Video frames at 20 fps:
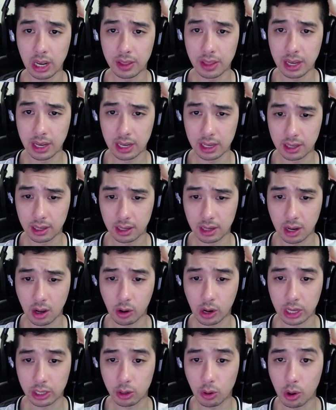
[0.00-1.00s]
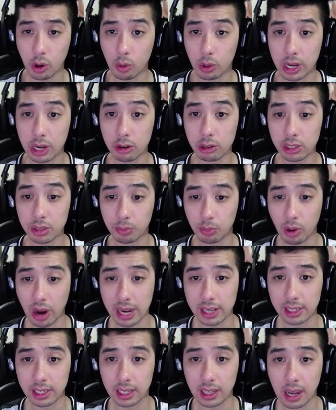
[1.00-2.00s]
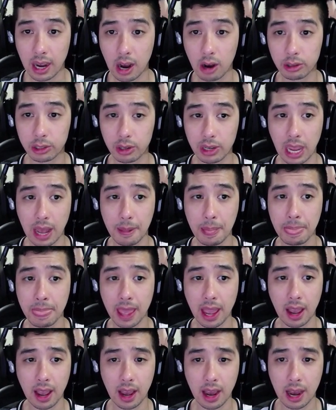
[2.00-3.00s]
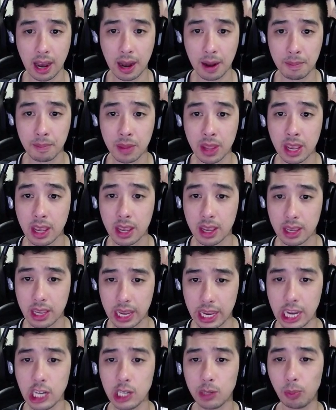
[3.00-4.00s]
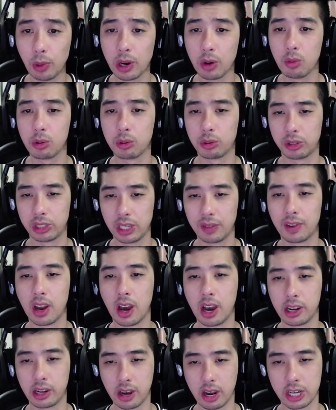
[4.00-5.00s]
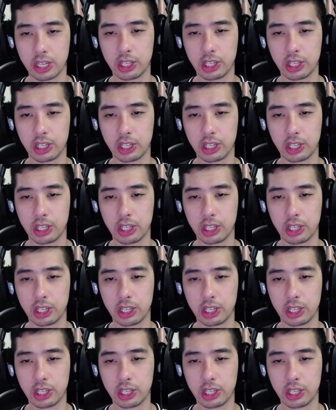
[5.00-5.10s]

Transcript: I think it... Okay, so oh, here's the pricing. Oh, so yeah. Um, each player will receive an uncut